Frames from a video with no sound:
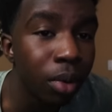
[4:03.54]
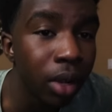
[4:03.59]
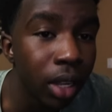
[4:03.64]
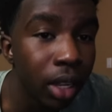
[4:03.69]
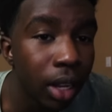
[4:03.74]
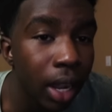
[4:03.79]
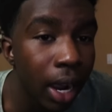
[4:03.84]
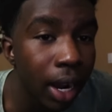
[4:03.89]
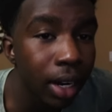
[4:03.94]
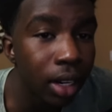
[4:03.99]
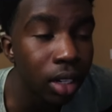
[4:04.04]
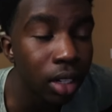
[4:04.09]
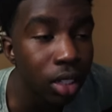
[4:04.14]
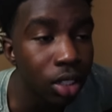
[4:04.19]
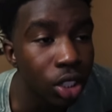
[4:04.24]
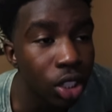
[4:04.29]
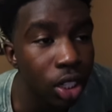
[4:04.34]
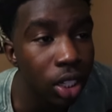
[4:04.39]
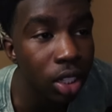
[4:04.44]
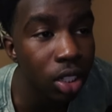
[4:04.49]
but I
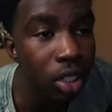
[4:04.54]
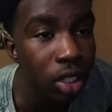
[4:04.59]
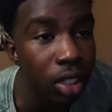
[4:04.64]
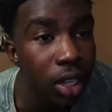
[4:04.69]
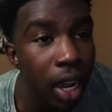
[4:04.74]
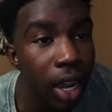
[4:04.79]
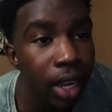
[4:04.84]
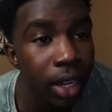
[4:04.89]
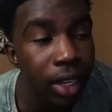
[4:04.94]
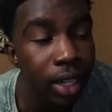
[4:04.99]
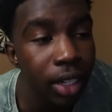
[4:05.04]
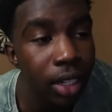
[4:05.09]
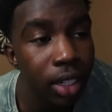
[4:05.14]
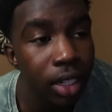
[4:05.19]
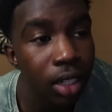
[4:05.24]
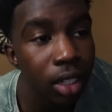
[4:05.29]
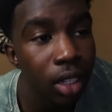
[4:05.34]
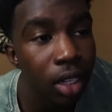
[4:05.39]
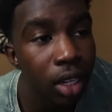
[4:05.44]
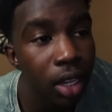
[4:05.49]
legit just got in
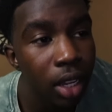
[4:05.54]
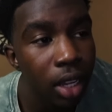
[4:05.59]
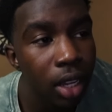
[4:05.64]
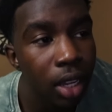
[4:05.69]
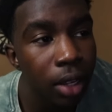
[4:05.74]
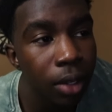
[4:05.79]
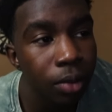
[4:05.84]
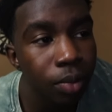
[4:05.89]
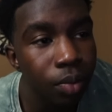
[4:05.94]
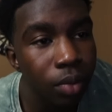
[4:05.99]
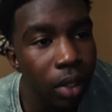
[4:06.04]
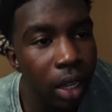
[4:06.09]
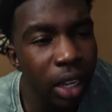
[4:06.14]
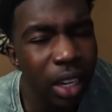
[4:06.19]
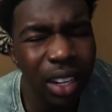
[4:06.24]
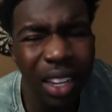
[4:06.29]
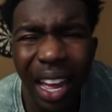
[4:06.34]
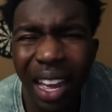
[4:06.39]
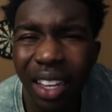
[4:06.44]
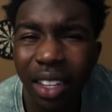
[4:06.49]
here.
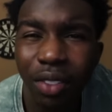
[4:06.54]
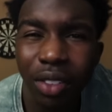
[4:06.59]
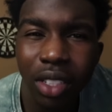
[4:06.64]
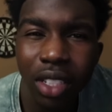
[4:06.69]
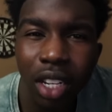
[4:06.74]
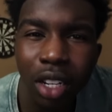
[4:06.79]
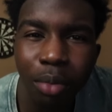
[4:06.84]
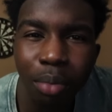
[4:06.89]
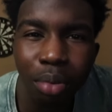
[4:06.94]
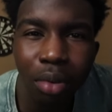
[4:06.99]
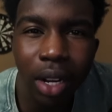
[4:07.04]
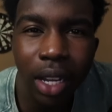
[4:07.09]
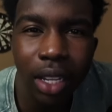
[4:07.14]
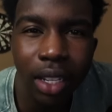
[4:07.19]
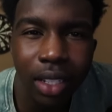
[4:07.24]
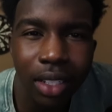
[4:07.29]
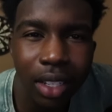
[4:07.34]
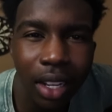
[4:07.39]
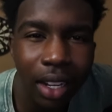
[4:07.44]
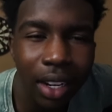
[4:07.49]
I even took
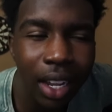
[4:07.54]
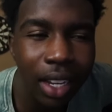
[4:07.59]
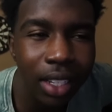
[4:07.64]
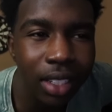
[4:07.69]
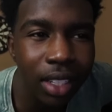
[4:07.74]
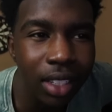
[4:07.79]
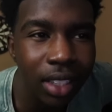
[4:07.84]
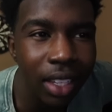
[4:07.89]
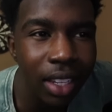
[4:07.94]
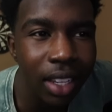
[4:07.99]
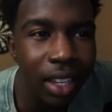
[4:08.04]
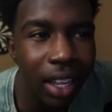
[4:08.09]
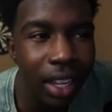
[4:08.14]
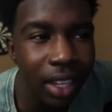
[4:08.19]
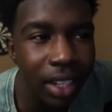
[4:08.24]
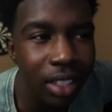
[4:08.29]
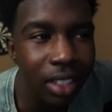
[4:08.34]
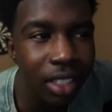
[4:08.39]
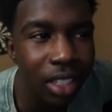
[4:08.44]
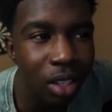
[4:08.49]
breaks, like, that's the thing, like,
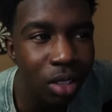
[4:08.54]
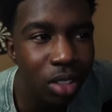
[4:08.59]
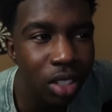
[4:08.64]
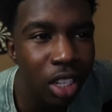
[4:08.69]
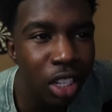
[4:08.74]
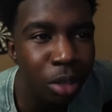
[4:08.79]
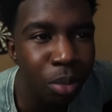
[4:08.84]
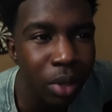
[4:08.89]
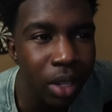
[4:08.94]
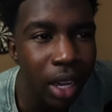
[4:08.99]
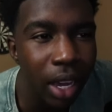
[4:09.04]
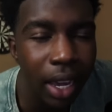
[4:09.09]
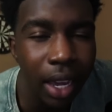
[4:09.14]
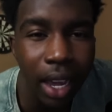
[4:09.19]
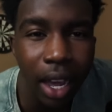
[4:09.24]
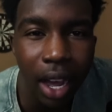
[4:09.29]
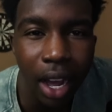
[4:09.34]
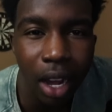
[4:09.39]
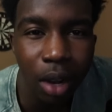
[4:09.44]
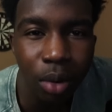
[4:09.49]
and it still took me an
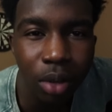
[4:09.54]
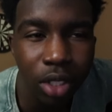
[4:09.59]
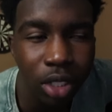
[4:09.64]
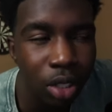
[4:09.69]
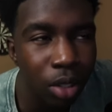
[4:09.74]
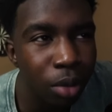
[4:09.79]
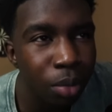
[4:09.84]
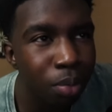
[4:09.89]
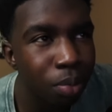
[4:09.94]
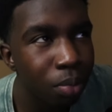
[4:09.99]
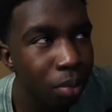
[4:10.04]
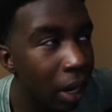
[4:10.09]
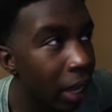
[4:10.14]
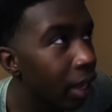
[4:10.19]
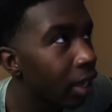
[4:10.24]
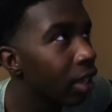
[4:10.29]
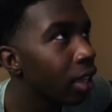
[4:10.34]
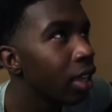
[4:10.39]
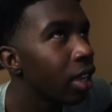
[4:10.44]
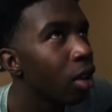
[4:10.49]
hour. So
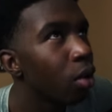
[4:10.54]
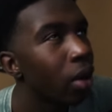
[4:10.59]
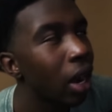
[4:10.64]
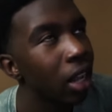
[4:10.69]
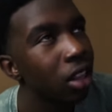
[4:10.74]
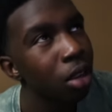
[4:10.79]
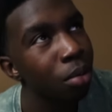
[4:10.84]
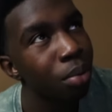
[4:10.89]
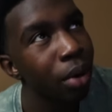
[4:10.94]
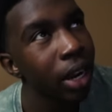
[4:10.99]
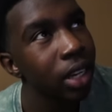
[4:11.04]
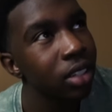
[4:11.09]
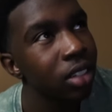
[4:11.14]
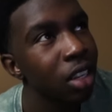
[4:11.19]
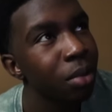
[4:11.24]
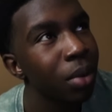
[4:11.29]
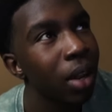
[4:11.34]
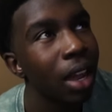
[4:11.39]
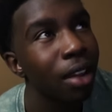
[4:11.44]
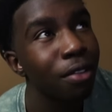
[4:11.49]
like, without the breaks, it
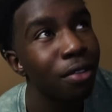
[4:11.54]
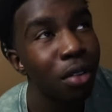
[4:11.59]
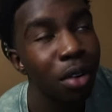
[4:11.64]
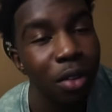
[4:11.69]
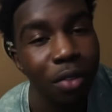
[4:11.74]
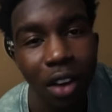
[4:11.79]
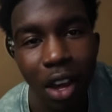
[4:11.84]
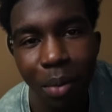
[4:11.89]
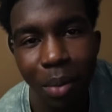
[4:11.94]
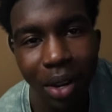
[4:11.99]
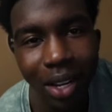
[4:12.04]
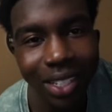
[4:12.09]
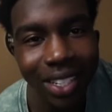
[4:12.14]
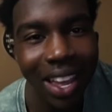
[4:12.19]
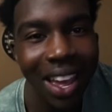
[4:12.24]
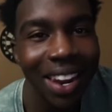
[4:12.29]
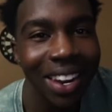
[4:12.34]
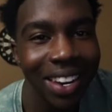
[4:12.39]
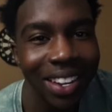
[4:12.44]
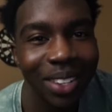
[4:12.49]
took me like 45 minutes
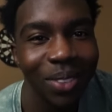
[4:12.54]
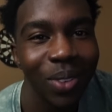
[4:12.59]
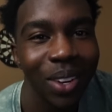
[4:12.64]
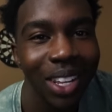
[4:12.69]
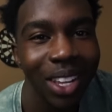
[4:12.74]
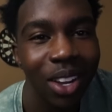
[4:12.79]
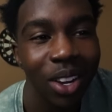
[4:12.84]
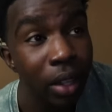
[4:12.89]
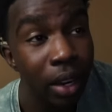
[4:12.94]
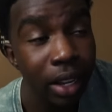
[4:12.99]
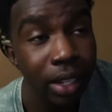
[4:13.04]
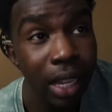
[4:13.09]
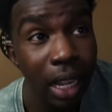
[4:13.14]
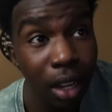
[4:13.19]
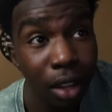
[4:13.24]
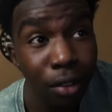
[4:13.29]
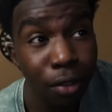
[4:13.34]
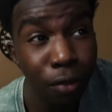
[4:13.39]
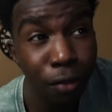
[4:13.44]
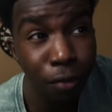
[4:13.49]
to edit this video, and it's
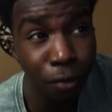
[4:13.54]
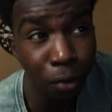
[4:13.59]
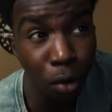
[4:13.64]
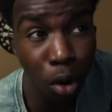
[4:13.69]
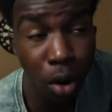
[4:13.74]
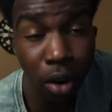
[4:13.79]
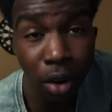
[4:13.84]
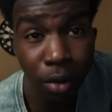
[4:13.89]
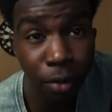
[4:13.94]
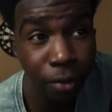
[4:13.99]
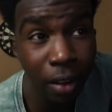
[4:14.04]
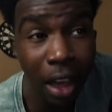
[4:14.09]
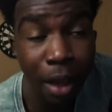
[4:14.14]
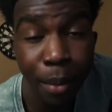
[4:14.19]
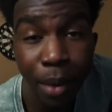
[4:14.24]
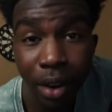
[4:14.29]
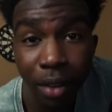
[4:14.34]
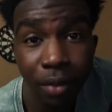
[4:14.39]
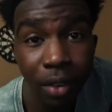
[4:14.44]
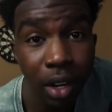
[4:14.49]
like a 4 or 5
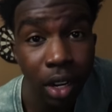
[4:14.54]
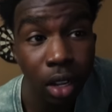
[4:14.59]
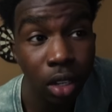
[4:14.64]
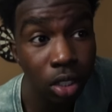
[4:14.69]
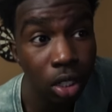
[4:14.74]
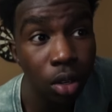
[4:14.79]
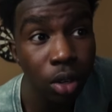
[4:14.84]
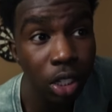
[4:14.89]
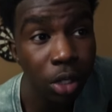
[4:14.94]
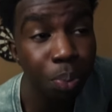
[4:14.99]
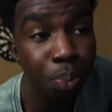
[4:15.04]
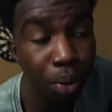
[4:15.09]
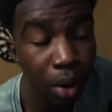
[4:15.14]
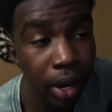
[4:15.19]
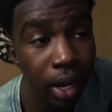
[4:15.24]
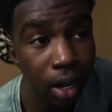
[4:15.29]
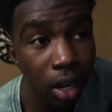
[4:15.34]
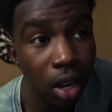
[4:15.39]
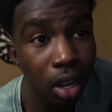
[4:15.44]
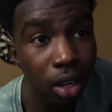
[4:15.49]
minute video, so it's
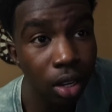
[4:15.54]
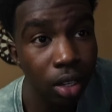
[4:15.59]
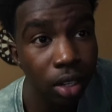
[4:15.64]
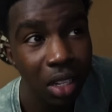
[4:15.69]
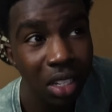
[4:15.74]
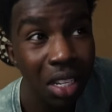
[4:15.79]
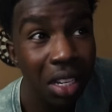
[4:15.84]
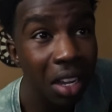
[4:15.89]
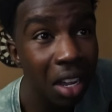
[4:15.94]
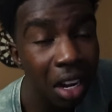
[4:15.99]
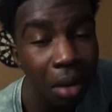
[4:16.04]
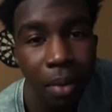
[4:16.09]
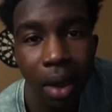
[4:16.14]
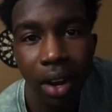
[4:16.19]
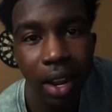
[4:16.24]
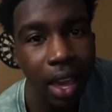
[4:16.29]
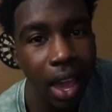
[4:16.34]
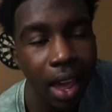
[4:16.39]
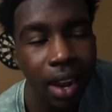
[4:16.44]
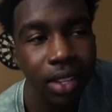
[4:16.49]
pretty long. It's a good
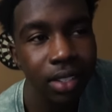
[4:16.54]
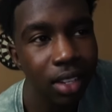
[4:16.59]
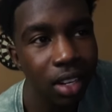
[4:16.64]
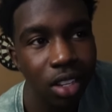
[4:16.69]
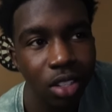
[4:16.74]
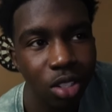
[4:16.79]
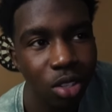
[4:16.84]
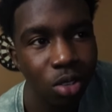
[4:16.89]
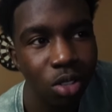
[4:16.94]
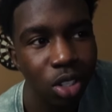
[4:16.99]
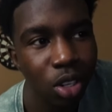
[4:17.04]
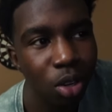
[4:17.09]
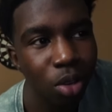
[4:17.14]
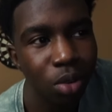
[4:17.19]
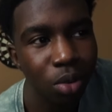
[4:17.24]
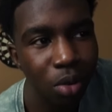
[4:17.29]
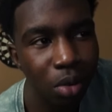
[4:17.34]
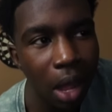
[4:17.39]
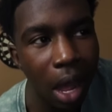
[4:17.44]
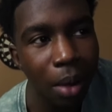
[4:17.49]
amount of editing it too,
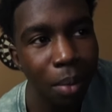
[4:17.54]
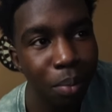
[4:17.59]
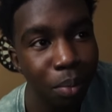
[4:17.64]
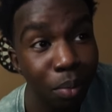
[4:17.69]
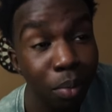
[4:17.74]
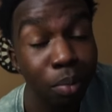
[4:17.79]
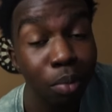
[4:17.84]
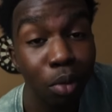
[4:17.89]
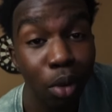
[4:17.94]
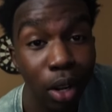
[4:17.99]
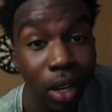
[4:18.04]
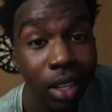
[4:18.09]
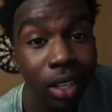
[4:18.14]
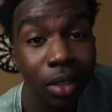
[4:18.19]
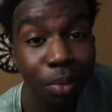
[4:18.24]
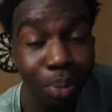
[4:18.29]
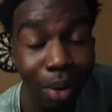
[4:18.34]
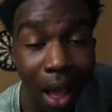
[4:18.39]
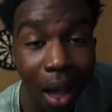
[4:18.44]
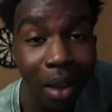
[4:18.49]
so I'm
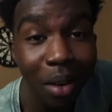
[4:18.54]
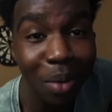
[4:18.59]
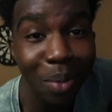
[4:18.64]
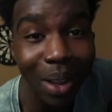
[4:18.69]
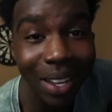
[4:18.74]
really proud of